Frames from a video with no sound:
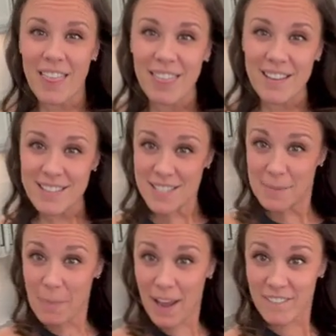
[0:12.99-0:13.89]
This is
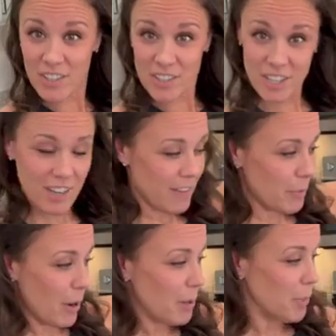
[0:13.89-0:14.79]
my version of a
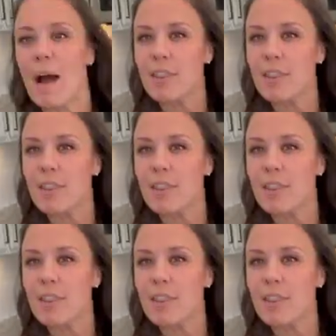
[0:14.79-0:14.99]
PowerPoint.